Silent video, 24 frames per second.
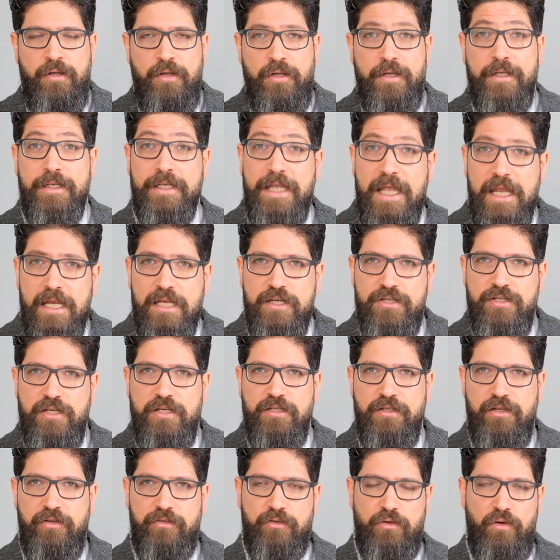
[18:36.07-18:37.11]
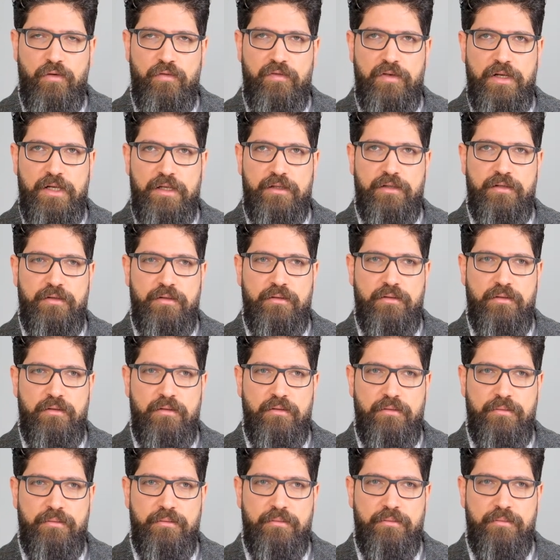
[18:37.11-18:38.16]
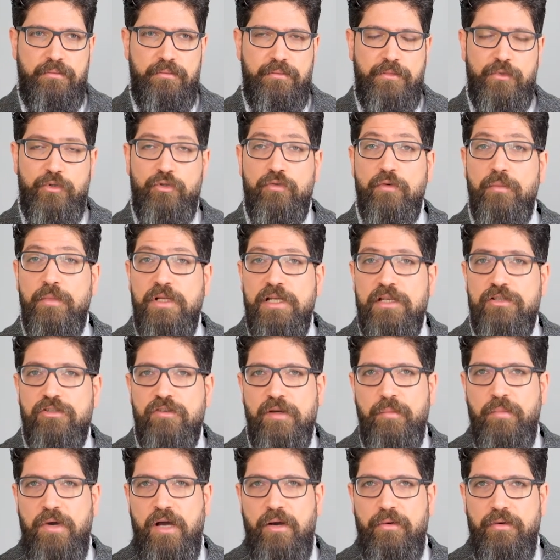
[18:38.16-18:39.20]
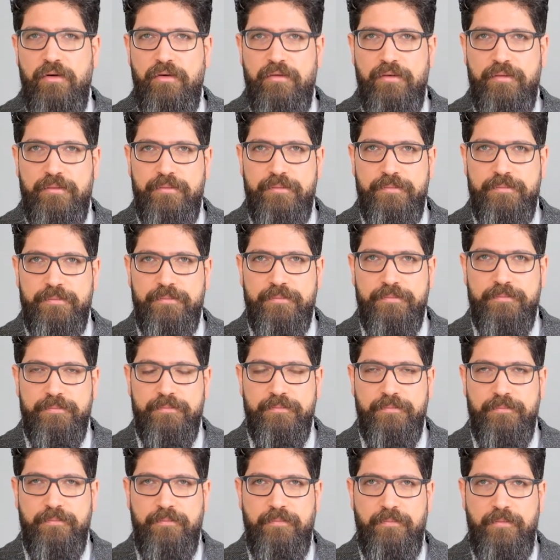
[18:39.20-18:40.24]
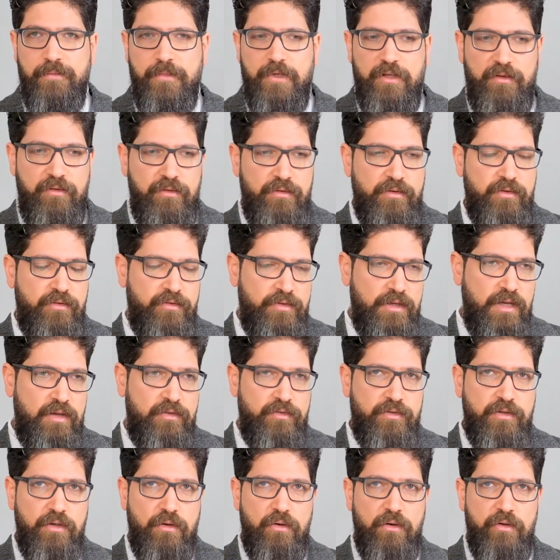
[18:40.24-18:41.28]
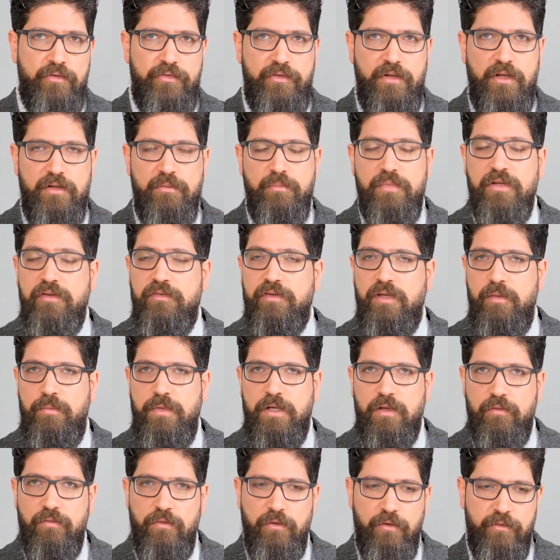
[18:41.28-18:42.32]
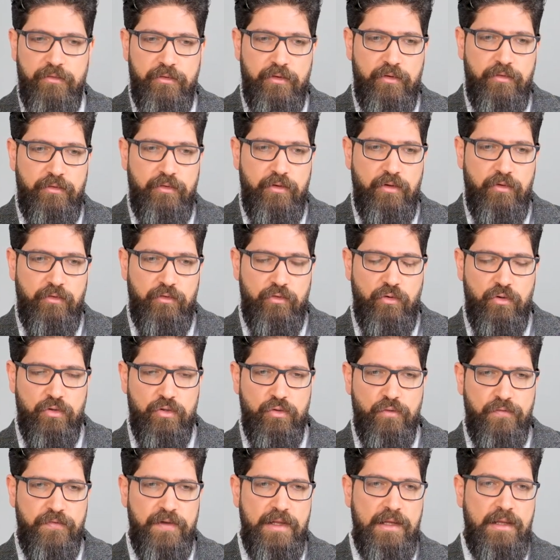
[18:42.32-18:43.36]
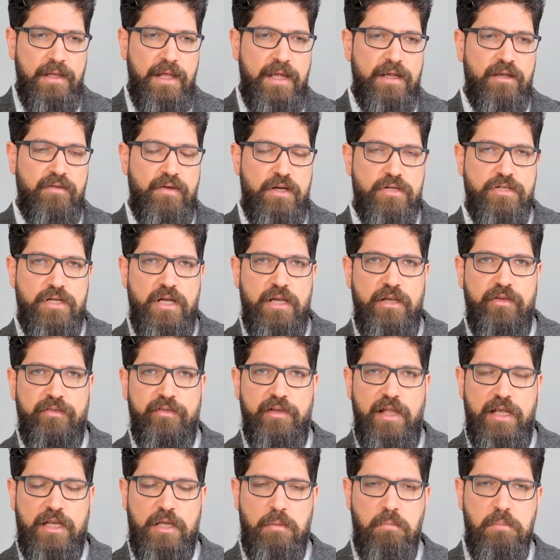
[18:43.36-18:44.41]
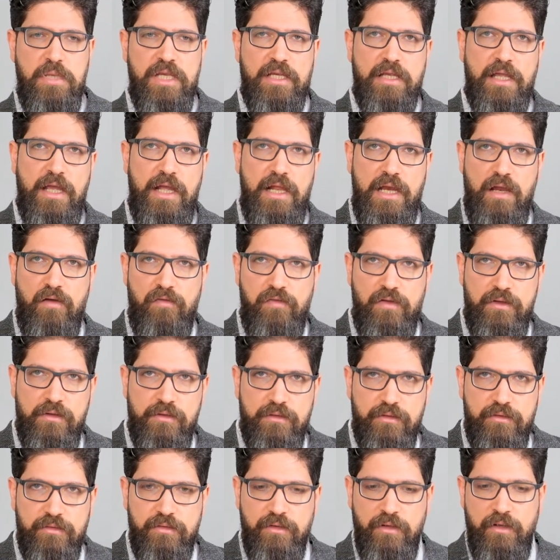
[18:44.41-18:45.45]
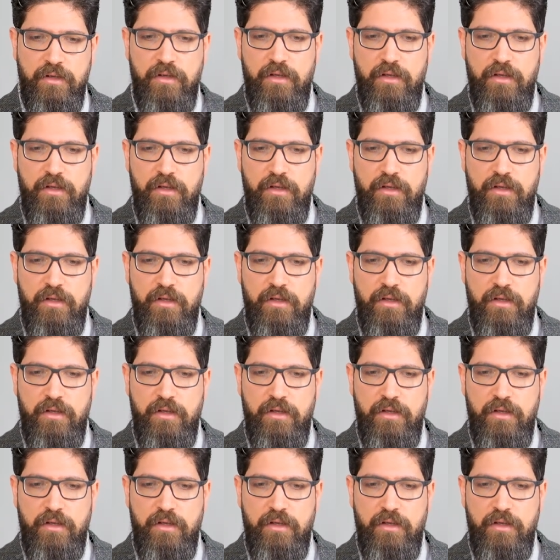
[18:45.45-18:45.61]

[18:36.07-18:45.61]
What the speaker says: engage in this conflict? Through military power. The CSTO sent peacekeeping forces. So you feel like Russia is like a big elephant,